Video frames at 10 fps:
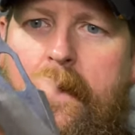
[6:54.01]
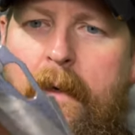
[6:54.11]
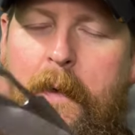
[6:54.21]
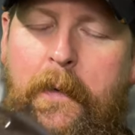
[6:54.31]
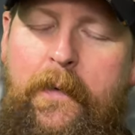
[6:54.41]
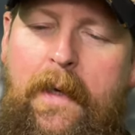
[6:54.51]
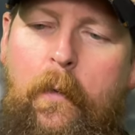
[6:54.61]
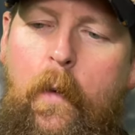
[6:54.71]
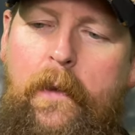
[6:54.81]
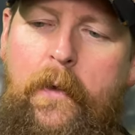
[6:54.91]

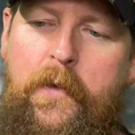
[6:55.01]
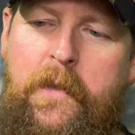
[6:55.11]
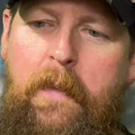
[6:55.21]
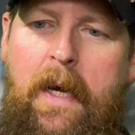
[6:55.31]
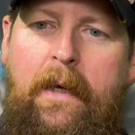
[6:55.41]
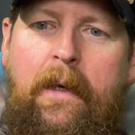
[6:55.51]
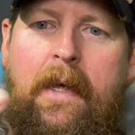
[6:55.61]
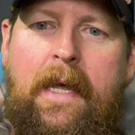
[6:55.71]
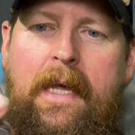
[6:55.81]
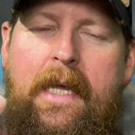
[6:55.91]
one little spot
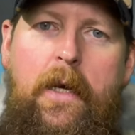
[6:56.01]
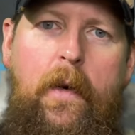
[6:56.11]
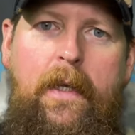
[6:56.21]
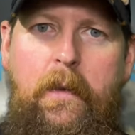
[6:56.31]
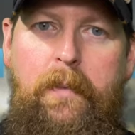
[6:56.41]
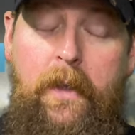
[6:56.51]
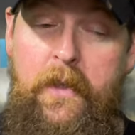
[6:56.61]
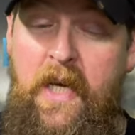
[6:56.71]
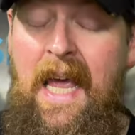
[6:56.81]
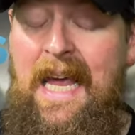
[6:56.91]
here at the
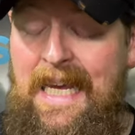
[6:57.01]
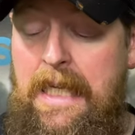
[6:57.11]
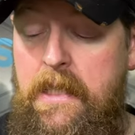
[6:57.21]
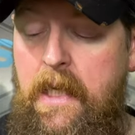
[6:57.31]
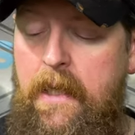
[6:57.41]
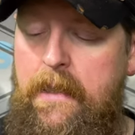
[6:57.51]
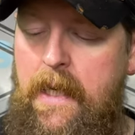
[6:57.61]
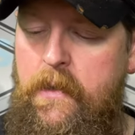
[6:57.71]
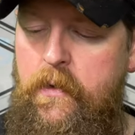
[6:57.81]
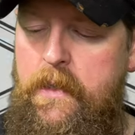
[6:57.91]
plunge is kind of
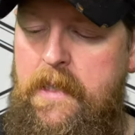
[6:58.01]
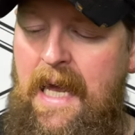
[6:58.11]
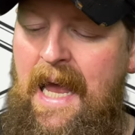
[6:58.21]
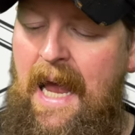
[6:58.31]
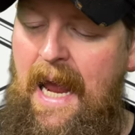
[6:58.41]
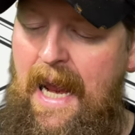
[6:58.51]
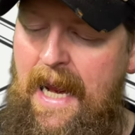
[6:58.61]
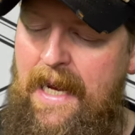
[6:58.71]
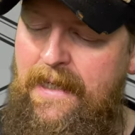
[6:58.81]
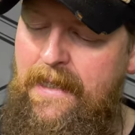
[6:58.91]
dangerous,
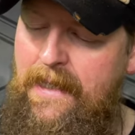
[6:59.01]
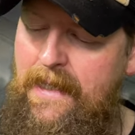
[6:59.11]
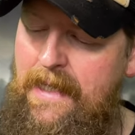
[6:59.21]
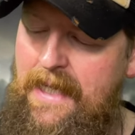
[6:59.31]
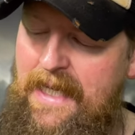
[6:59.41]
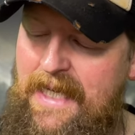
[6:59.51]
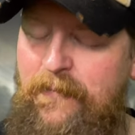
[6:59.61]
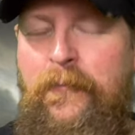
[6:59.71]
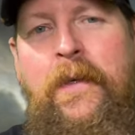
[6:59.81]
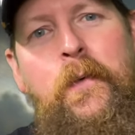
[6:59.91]
and
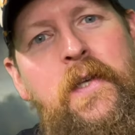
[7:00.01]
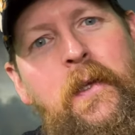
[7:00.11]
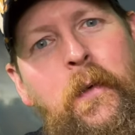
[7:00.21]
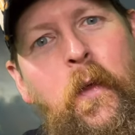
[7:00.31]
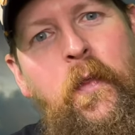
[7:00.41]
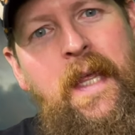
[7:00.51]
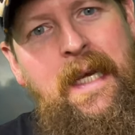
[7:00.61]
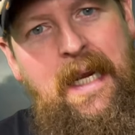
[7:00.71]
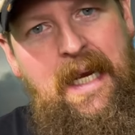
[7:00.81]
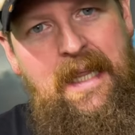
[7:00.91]
it feels a little
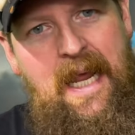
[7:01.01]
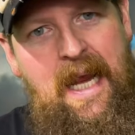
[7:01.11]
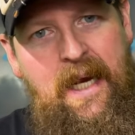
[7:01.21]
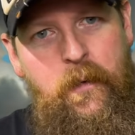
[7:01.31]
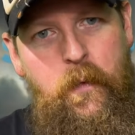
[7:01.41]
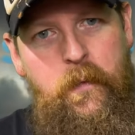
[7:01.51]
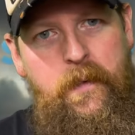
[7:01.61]
thin in the handle.